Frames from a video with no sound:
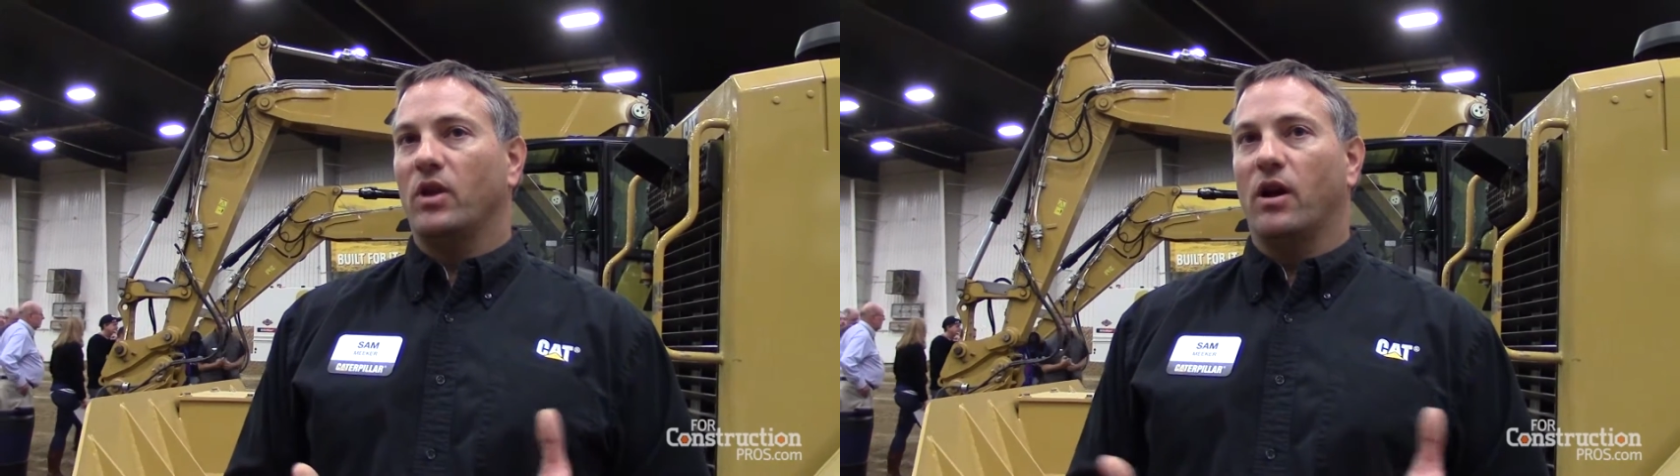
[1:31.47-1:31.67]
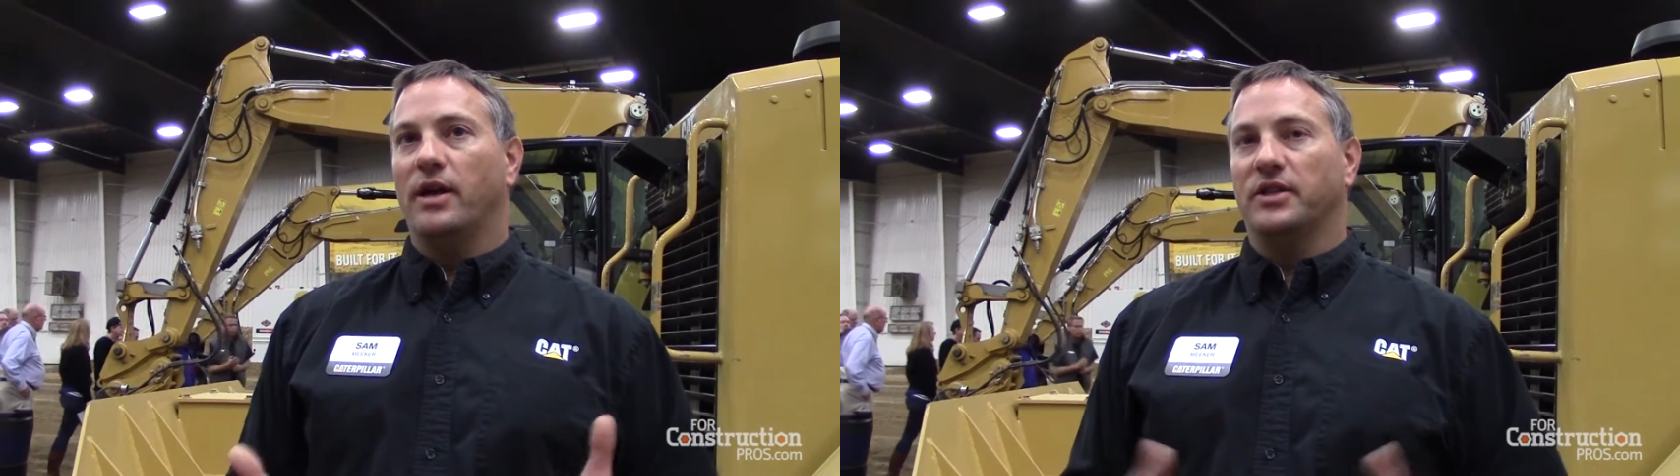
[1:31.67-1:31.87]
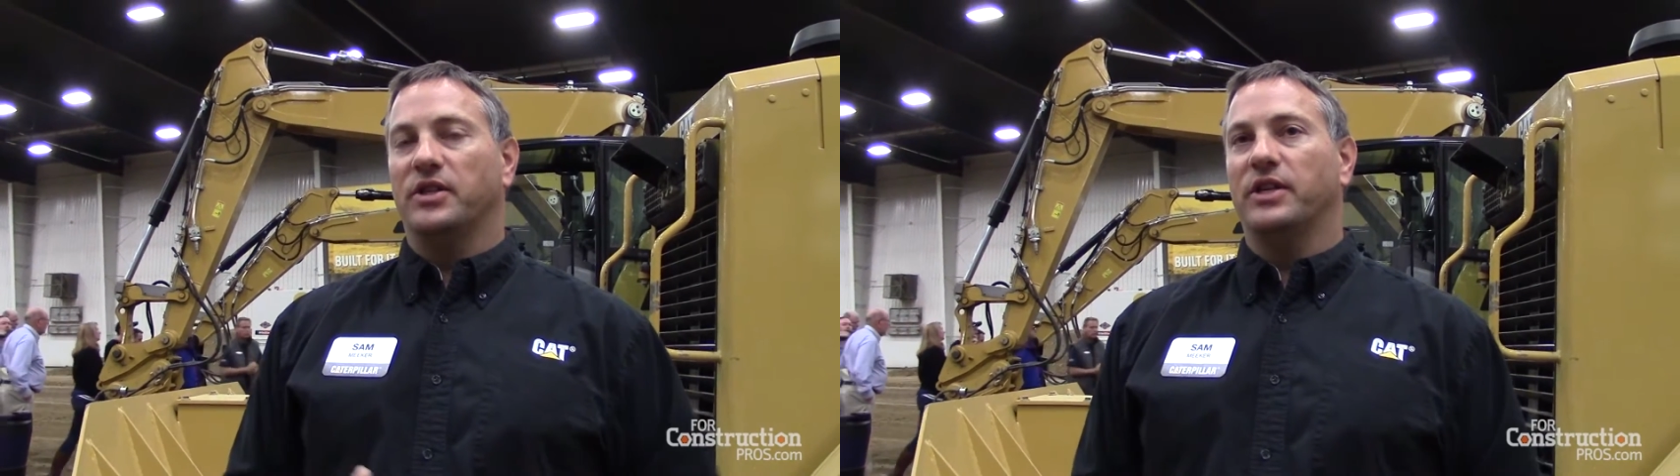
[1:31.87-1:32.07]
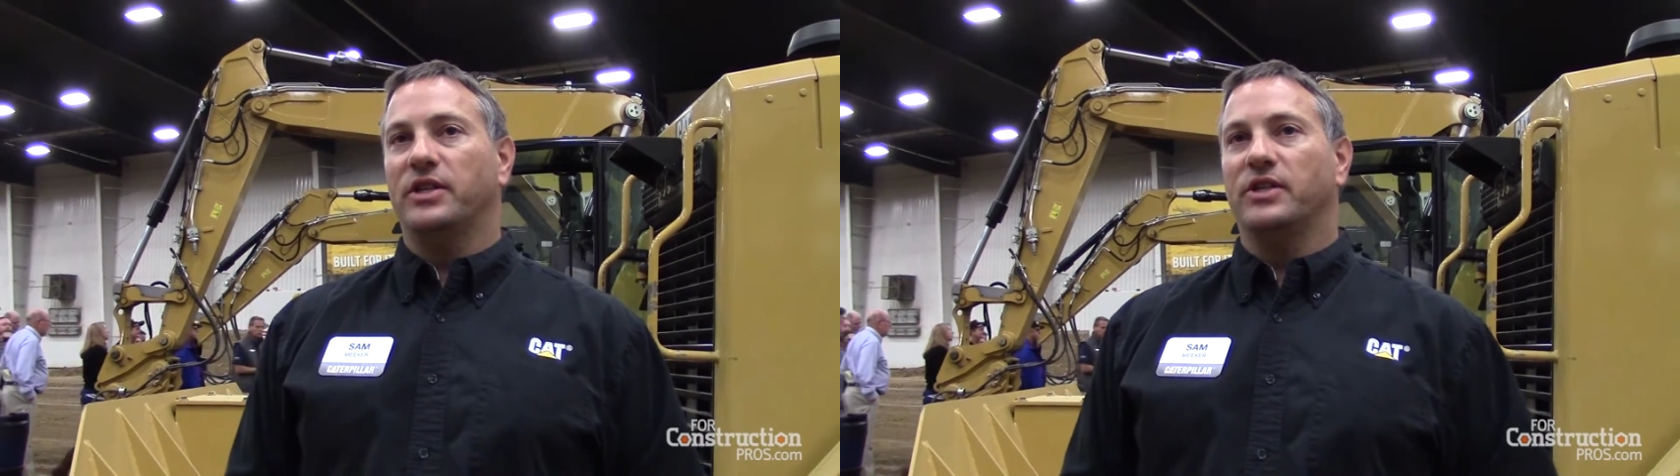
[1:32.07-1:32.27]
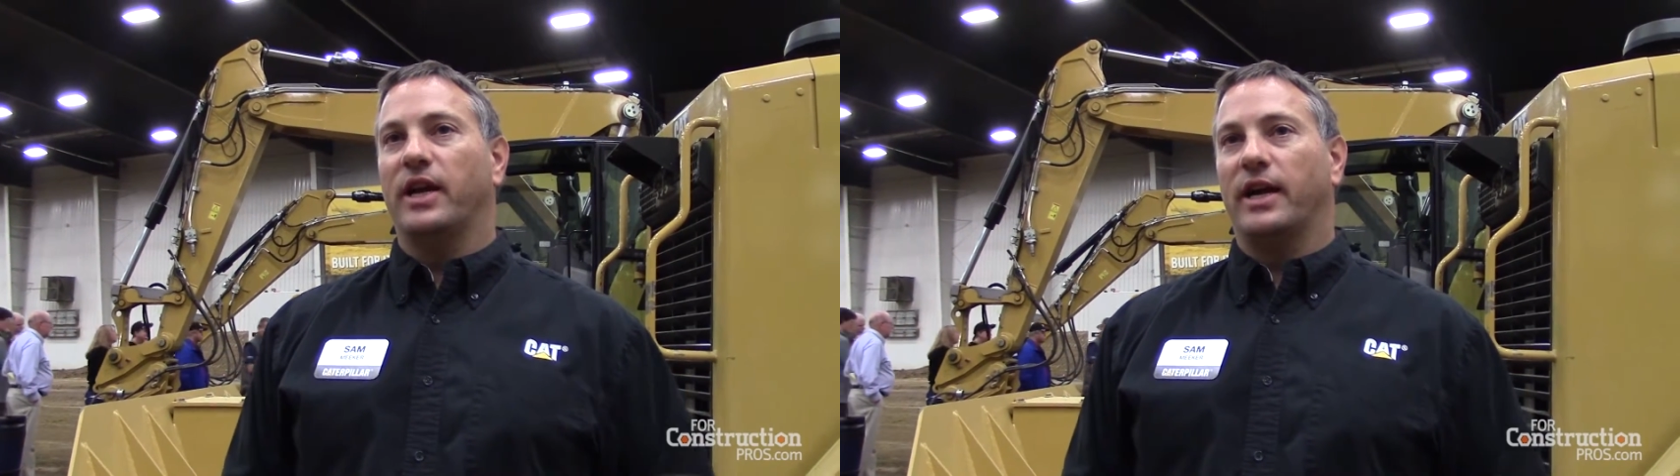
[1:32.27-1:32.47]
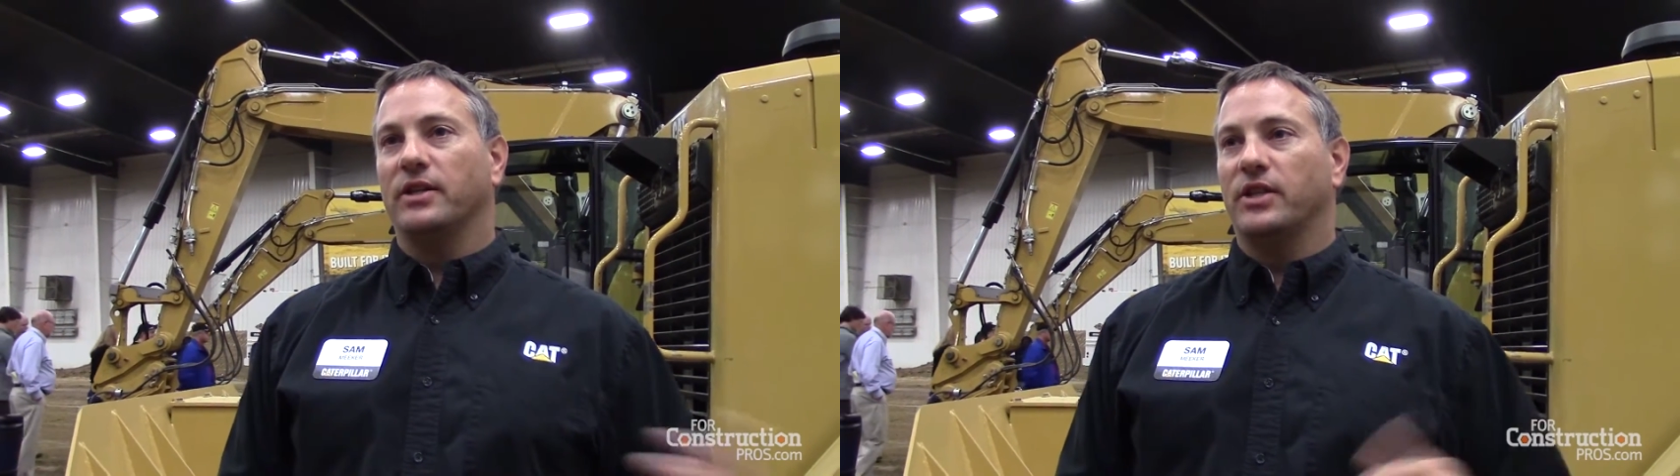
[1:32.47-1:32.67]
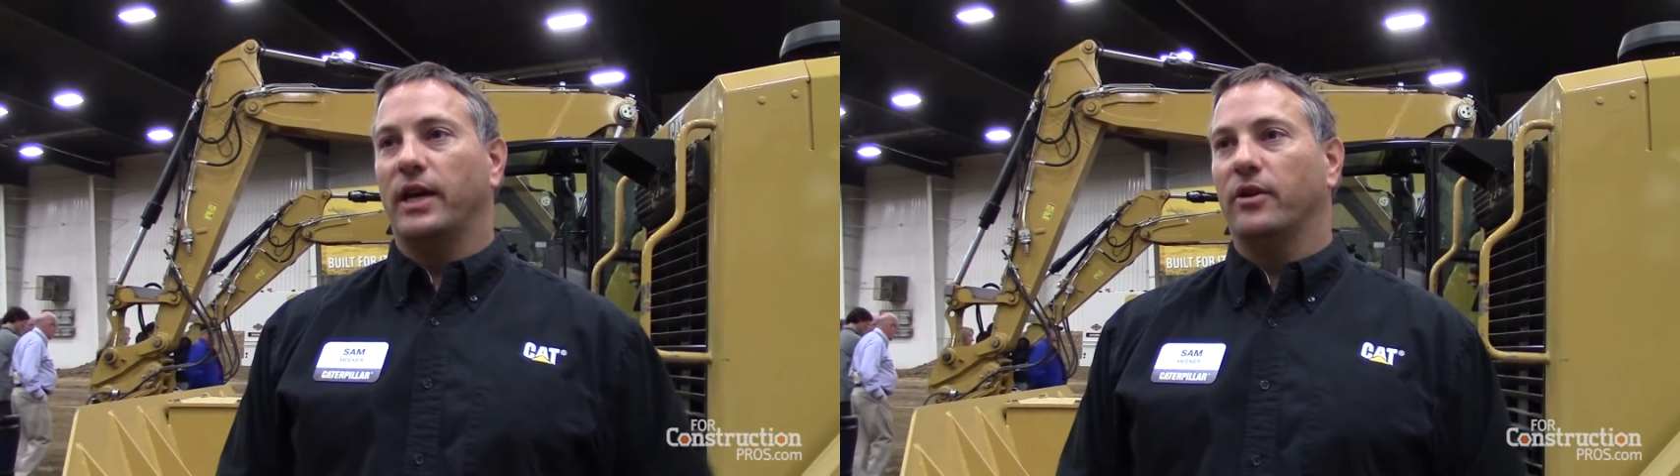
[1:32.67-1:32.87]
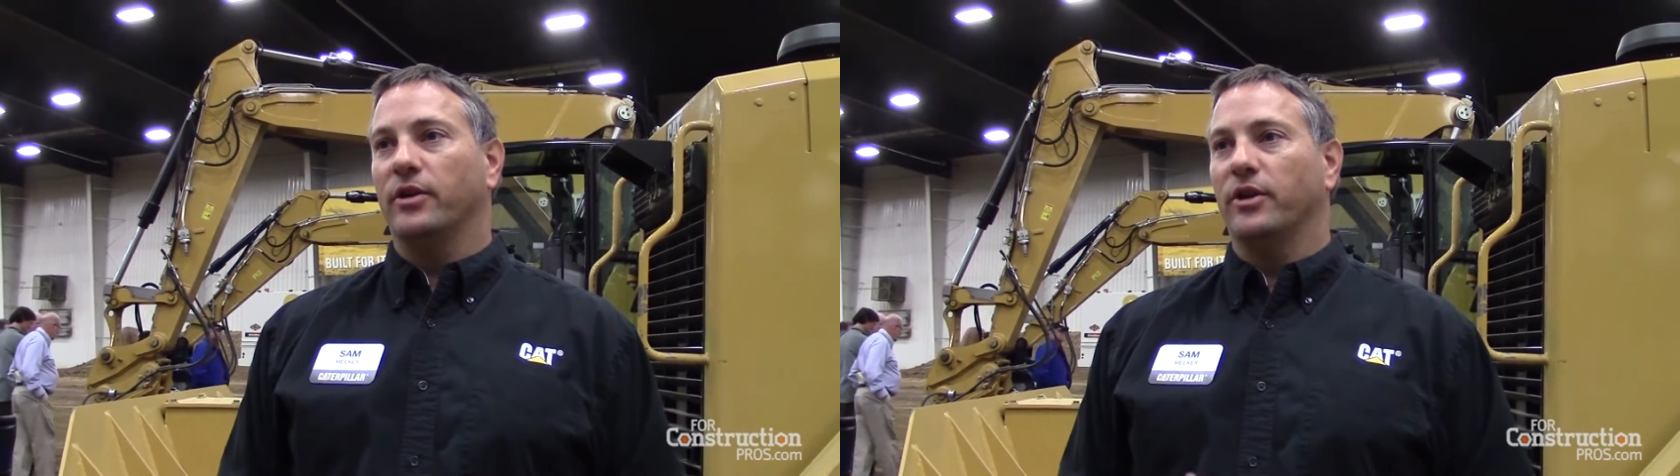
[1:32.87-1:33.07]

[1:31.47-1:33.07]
all right, a 60 second cycle,